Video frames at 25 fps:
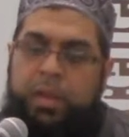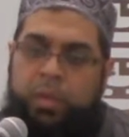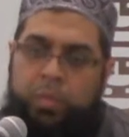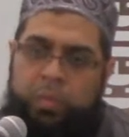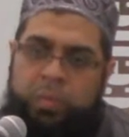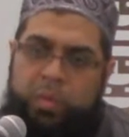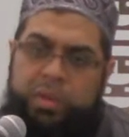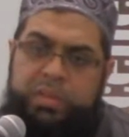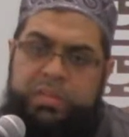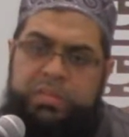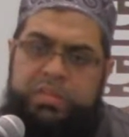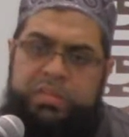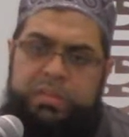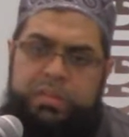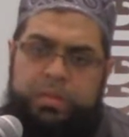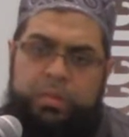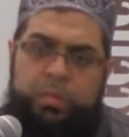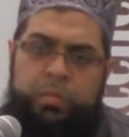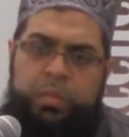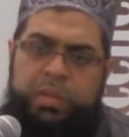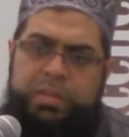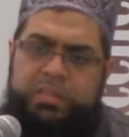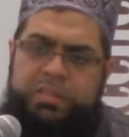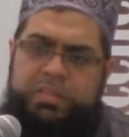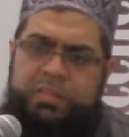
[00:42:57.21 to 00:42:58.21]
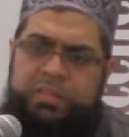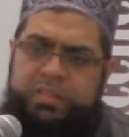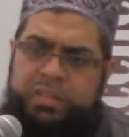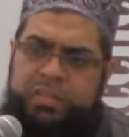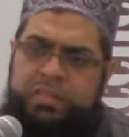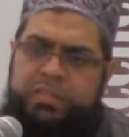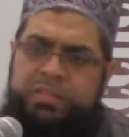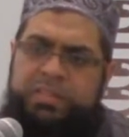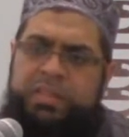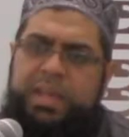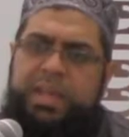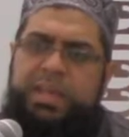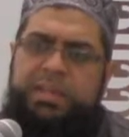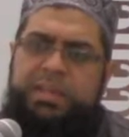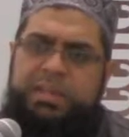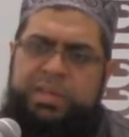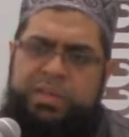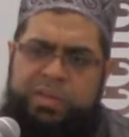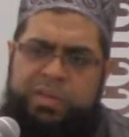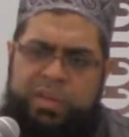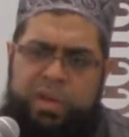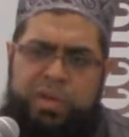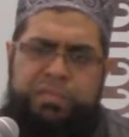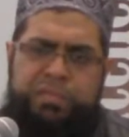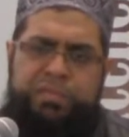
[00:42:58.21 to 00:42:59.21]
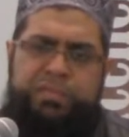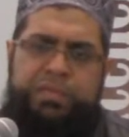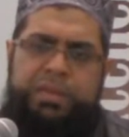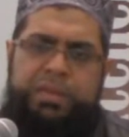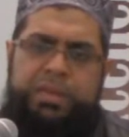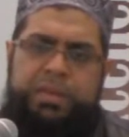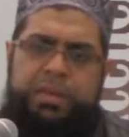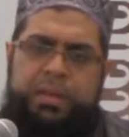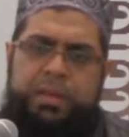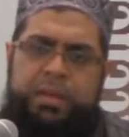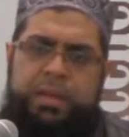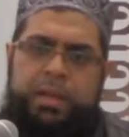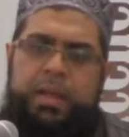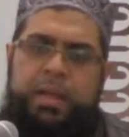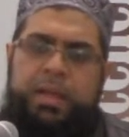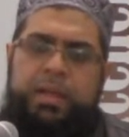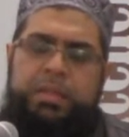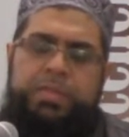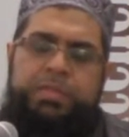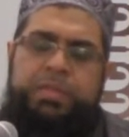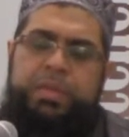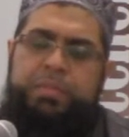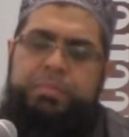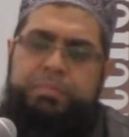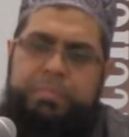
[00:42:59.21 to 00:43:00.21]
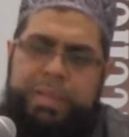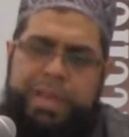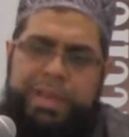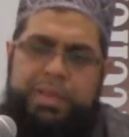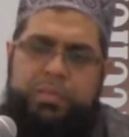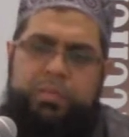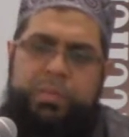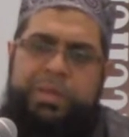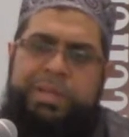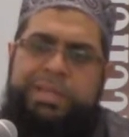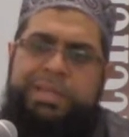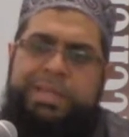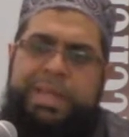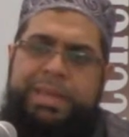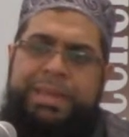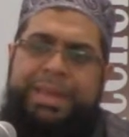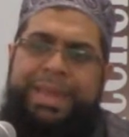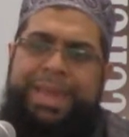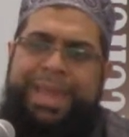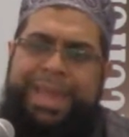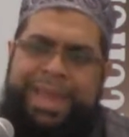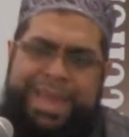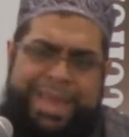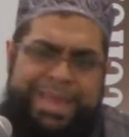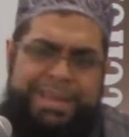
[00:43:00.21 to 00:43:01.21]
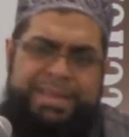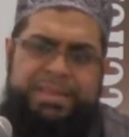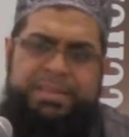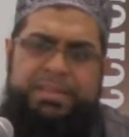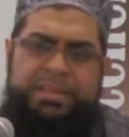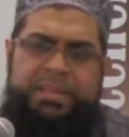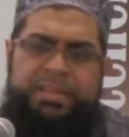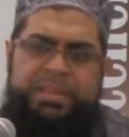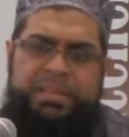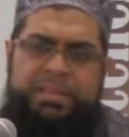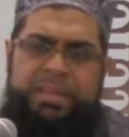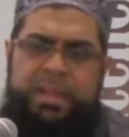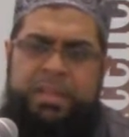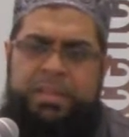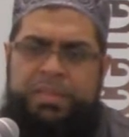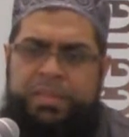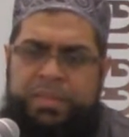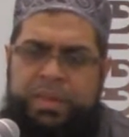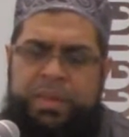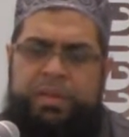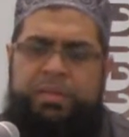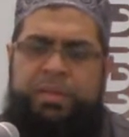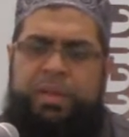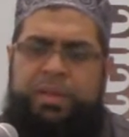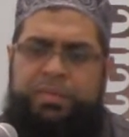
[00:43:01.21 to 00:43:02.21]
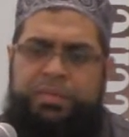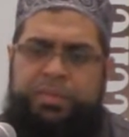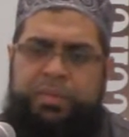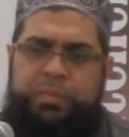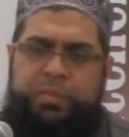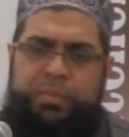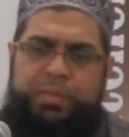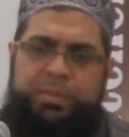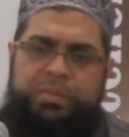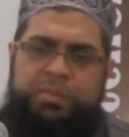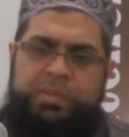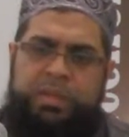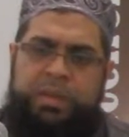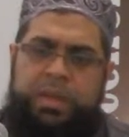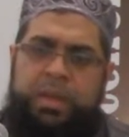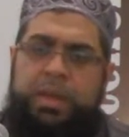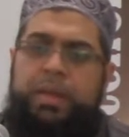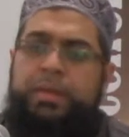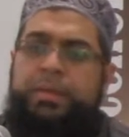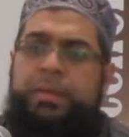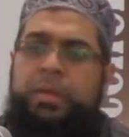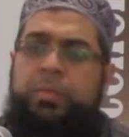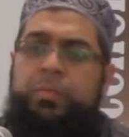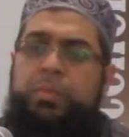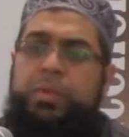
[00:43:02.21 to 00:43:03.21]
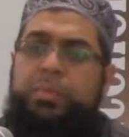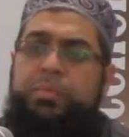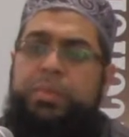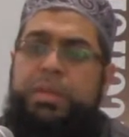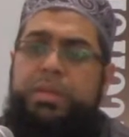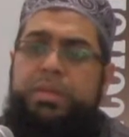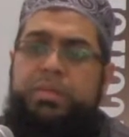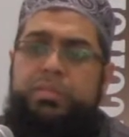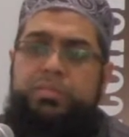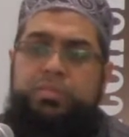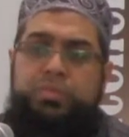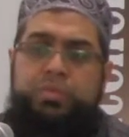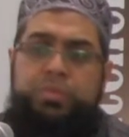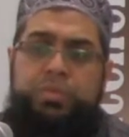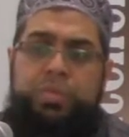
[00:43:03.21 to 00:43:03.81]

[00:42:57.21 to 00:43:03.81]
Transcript: Once it's inside the coffin, the men will then handle it thereafterwards. The women do